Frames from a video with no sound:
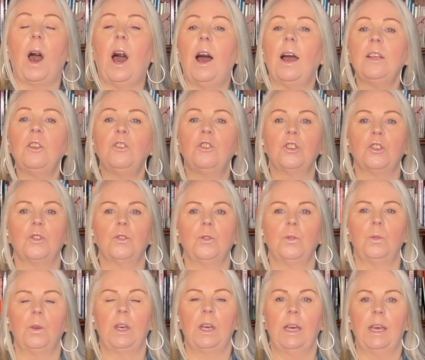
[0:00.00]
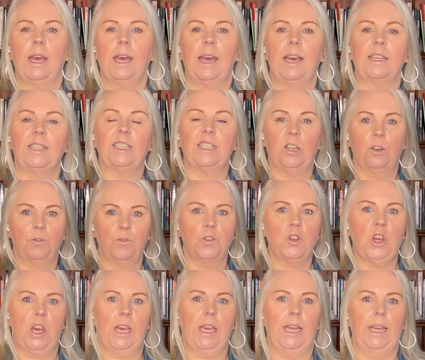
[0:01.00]
I do a
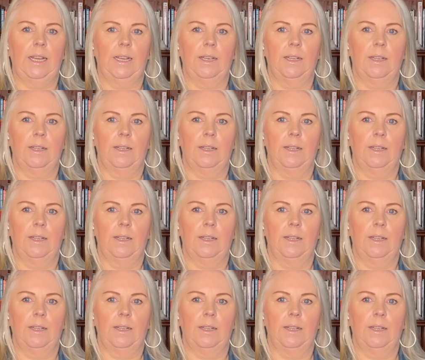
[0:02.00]
self-check-in,